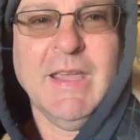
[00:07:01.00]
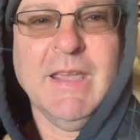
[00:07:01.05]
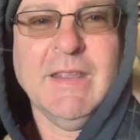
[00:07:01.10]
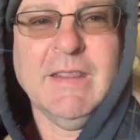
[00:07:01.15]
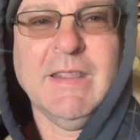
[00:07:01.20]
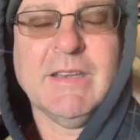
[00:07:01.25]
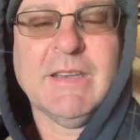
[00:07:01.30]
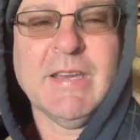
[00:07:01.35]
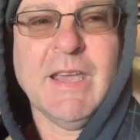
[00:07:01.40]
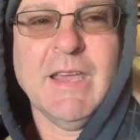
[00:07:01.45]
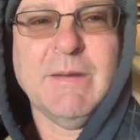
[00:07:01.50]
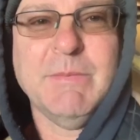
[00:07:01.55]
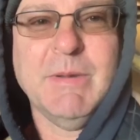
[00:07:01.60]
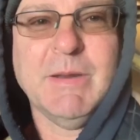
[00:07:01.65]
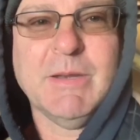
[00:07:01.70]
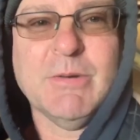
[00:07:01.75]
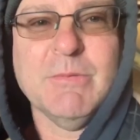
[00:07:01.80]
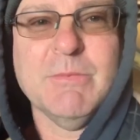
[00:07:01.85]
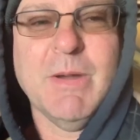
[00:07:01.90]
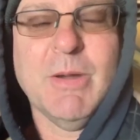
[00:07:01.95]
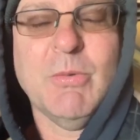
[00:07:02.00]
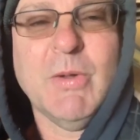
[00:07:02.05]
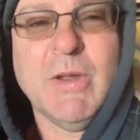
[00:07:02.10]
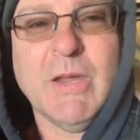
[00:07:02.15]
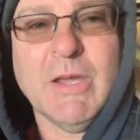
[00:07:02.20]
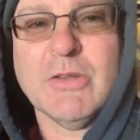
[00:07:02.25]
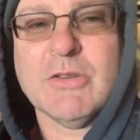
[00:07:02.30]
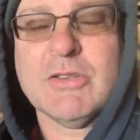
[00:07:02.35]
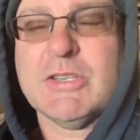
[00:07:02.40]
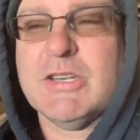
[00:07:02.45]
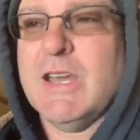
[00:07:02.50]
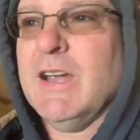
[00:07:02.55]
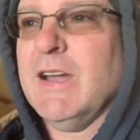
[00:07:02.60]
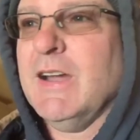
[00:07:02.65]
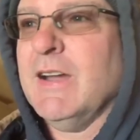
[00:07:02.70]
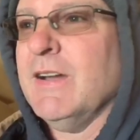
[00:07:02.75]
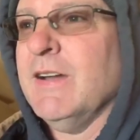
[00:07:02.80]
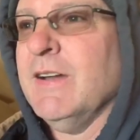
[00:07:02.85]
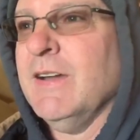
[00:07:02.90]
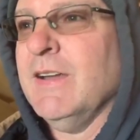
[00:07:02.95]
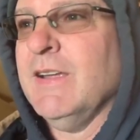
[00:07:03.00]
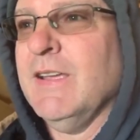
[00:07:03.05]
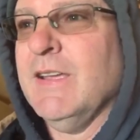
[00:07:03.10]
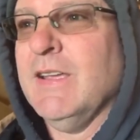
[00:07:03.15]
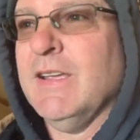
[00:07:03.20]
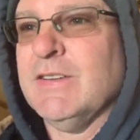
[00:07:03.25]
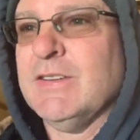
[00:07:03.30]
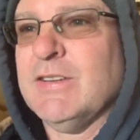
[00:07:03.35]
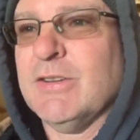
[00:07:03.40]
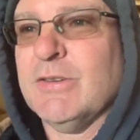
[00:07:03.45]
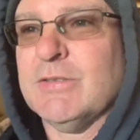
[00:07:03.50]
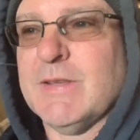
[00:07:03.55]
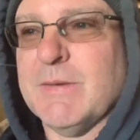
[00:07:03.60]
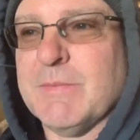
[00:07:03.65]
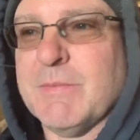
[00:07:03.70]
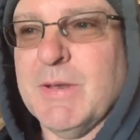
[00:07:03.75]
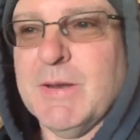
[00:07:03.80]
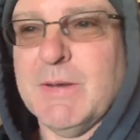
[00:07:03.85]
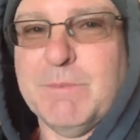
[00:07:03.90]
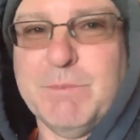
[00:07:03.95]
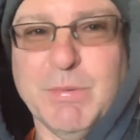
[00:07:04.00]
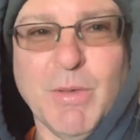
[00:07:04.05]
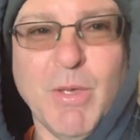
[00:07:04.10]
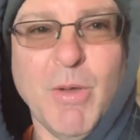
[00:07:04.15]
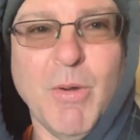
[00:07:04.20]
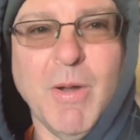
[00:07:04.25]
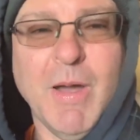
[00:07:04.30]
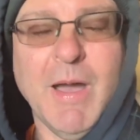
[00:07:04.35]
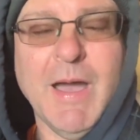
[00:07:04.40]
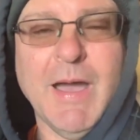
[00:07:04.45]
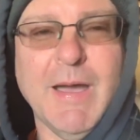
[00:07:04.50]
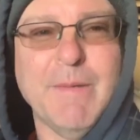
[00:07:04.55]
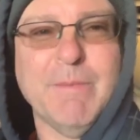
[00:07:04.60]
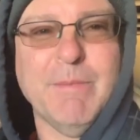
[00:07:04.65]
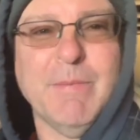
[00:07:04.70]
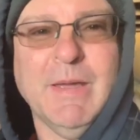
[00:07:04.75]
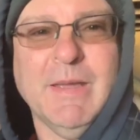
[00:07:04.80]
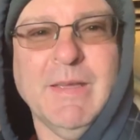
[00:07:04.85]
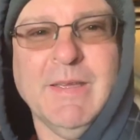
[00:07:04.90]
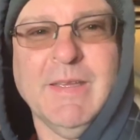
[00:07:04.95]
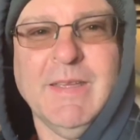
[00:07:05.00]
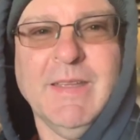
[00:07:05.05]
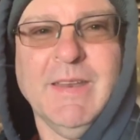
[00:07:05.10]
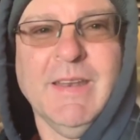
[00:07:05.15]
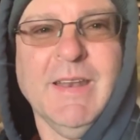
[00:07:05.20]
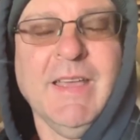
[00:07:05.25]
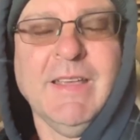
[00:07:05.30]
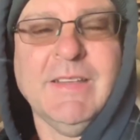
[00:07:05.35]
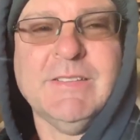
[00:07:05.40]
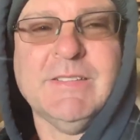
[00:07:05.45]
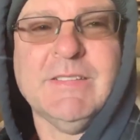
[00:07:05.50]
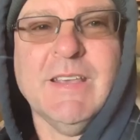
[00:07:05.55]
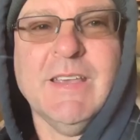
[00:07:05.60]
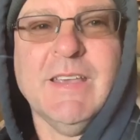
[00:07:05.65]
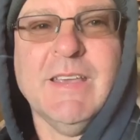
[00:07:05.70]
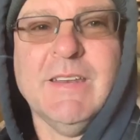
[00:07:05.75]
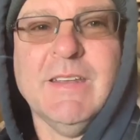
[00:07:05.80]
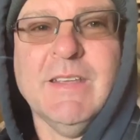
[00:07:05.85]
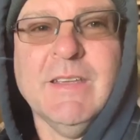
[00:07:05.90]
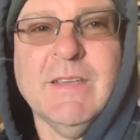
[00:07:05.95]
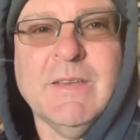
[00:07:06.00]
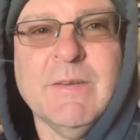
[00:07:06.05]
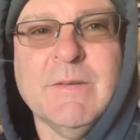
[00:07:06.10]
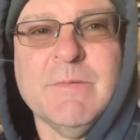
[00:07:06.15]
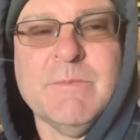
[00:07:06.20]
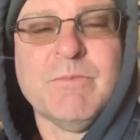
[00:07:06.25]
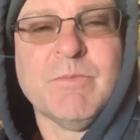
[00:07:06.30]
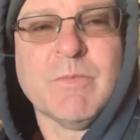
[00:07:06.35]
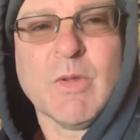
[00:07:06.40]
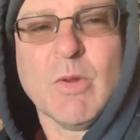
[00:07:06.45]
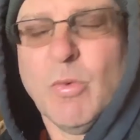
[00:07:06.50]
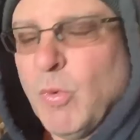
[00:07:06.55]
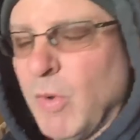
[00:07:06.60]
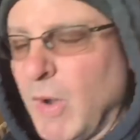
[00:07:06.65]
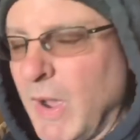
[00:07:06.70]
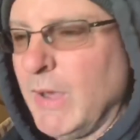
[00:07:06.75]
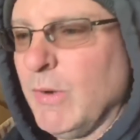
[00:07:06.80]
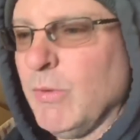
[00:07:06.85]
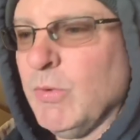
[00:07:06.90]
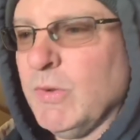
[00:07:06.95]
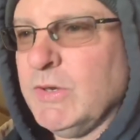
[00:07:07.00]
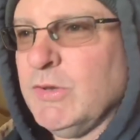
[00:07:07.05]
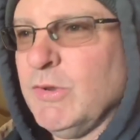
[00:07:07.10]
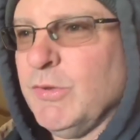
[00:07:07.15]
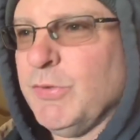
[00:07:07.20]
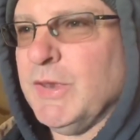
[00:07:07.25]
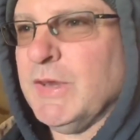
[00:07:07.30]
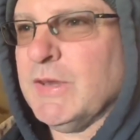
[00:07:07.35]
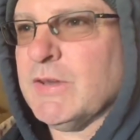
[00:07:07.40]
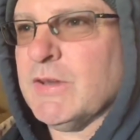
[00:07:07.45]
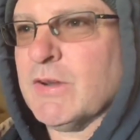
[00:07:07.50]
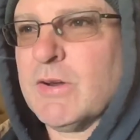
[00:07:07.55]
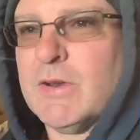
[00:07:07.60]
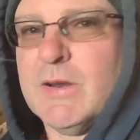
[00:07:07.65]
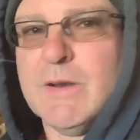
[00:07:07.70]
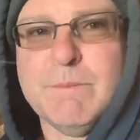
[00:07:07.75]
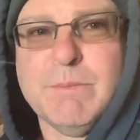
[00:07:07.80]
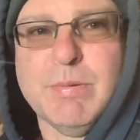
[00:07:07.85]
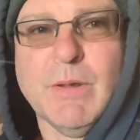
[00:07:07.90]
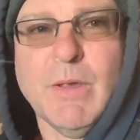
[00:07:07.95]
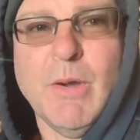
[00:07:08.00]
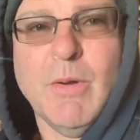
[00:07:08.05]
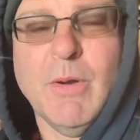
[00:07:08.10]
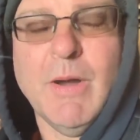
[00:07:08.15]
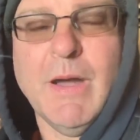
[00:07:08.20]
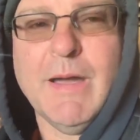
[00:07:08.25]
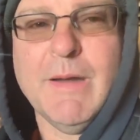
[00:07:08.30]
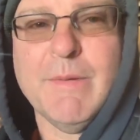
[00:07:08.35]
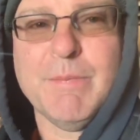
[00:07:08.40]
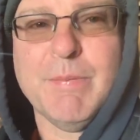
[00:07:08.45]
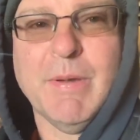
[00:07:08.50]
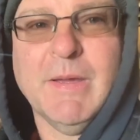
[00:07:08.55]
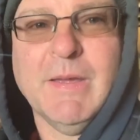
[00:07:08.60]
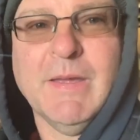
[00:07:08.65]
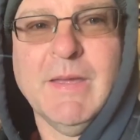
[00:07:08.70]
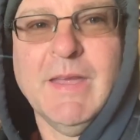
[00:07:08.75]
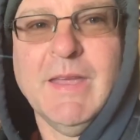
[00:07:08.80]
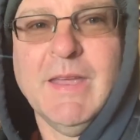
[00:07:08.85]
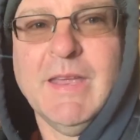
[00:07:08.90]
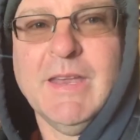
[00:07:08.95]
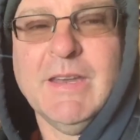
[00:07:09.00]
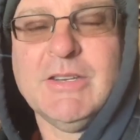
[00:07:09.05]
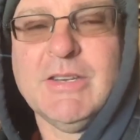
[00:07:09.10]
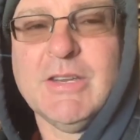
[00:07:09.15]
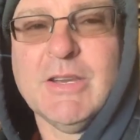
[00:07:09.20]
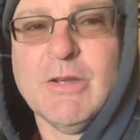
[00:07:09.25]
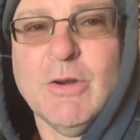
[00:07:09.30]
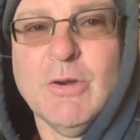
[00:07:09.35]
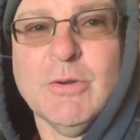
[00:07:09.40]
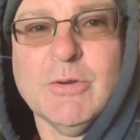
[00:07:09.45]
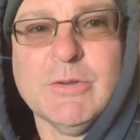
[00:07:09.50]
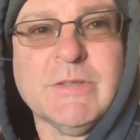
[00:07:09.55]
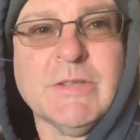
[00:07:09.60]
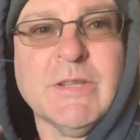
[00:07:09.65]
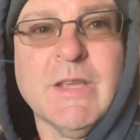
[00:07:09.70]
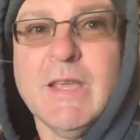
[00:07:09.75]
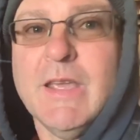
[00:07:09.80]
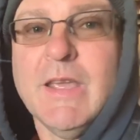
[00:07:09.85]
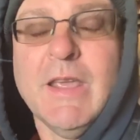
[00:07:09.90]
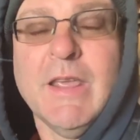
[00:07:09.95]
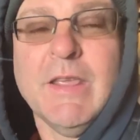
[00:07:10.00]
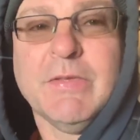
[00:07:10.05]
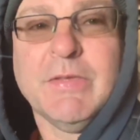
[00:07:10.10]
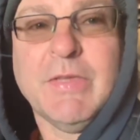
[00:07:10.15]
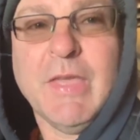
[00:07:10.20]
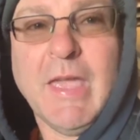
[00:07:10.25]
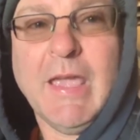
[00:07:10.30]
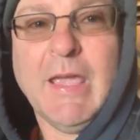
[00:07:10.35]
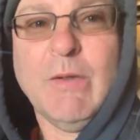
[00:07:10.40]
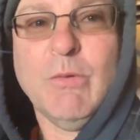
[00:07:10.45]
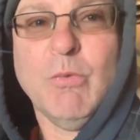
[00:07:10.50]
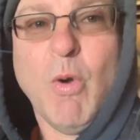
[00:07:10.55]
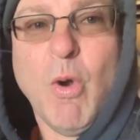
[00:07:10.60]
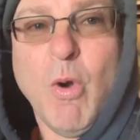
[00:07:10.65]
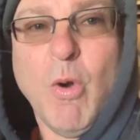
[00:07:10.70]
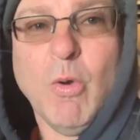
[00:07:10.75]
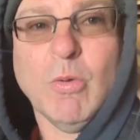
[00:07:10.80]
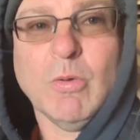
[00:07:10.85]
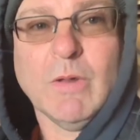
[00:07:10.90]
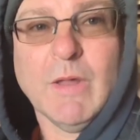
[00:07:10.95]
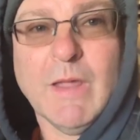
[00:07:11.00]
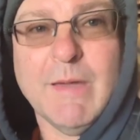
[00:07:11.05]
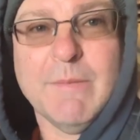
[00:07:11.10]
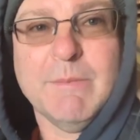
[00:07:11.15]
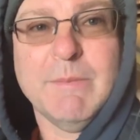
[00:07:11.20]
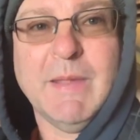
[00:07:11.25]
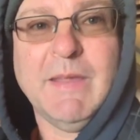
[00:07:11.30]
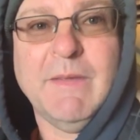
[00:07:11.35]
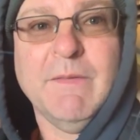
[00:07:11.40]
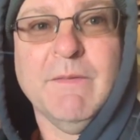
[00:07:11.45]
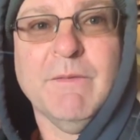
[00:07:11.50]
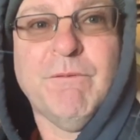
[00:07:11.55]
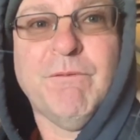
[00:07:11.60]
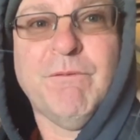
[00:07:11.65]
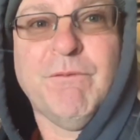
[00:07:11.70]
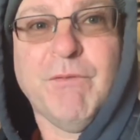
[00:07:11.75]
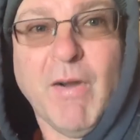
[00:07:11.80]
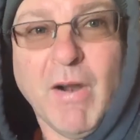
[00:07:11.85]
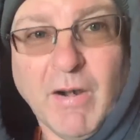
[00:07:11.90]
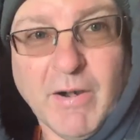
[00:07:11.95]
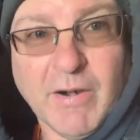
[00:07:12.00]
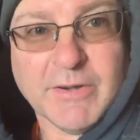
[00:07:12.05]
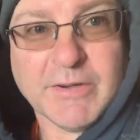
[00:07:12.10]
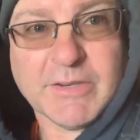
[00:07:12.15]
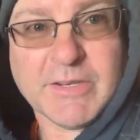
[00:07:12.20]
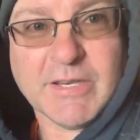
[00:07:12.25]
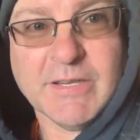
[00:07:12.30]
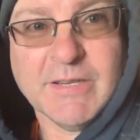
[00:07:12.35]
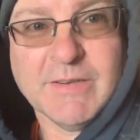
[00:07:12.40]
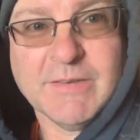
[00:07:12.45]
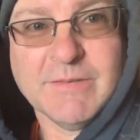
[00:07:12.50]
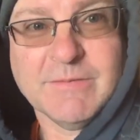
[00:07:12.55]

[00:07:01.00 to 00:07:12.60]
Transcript: and they tied me to my wheelchair. She goes, I'm going to blow up. And I said, why would you think you're going to blow up? And she goes, they won't let me fart.